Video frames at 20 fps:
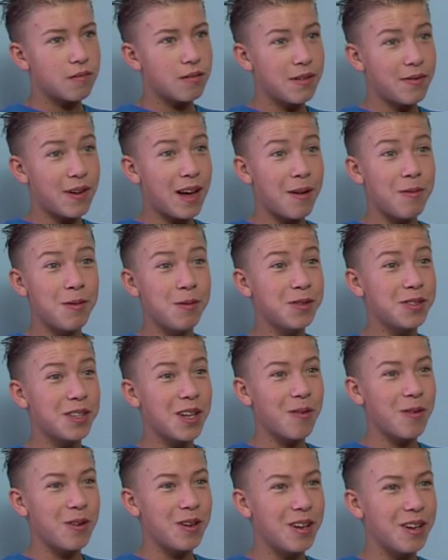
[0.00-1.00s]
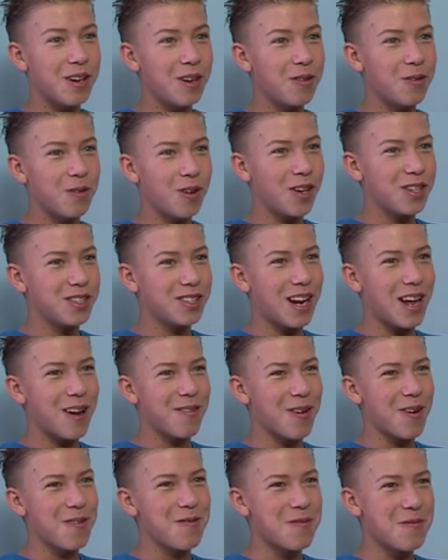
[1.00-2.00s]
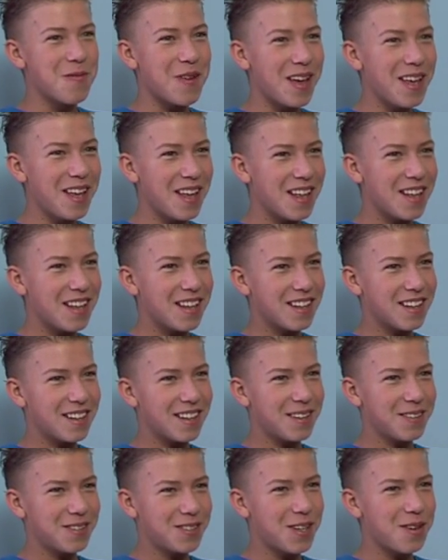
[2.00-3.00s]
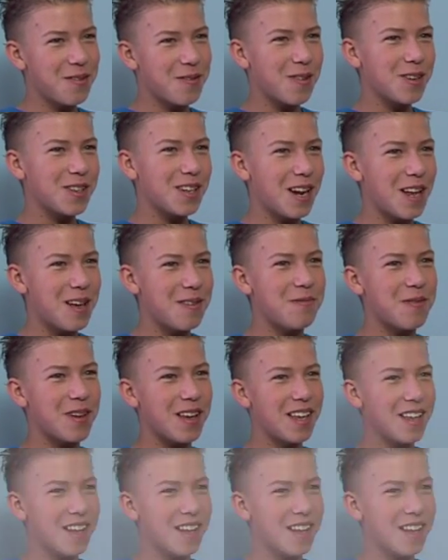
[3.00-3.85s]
My family was still in the little isolated room with me. They was too for it to leave me.